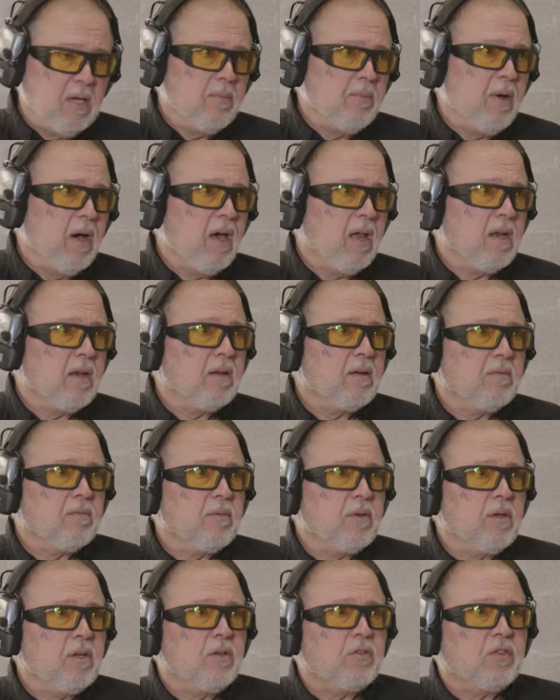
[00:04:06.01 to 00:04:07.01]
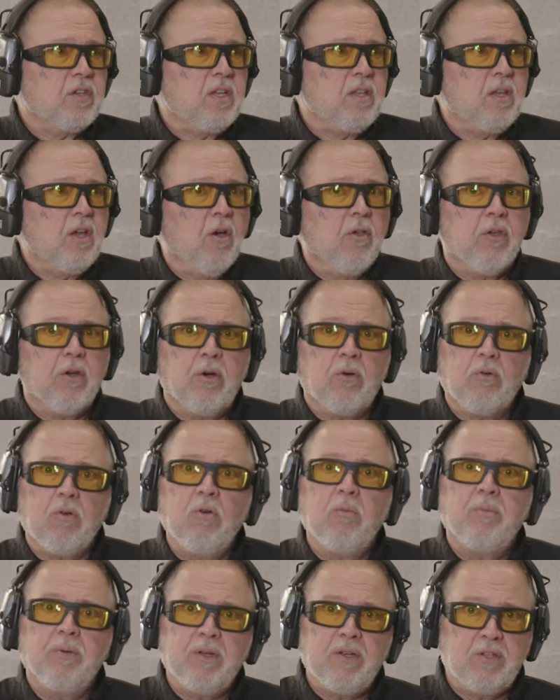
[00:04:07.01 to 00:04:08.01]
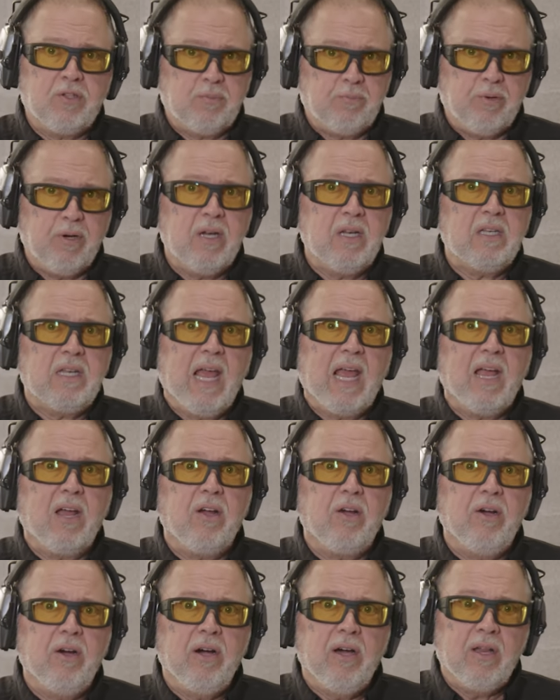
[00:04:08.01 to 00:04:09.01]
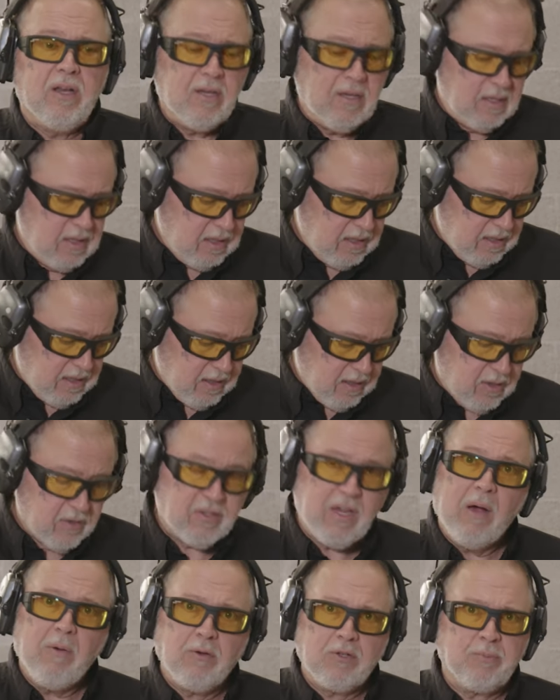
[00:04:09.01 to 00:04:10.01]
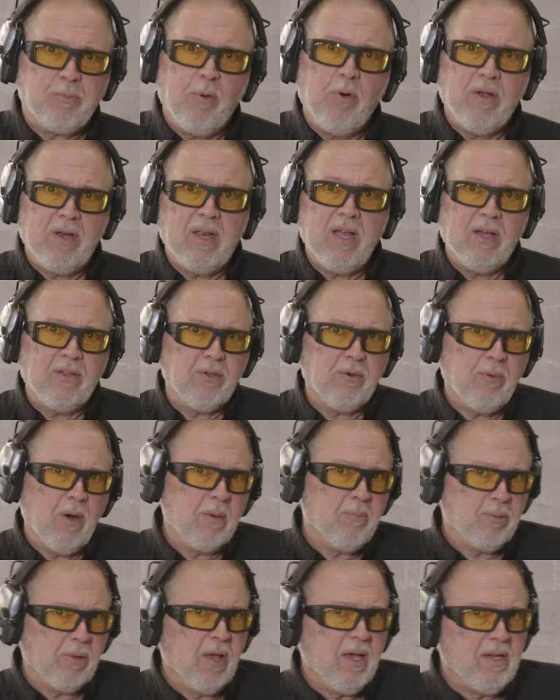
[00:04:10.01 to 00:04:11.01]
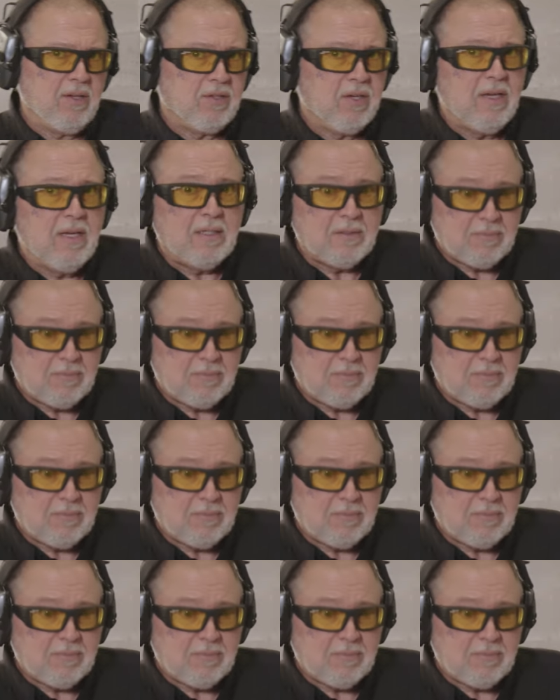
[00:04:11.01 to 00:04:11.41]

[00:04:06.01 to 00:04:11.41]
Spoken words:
But you see the other group is pretty dang good because I was pointing at the right place.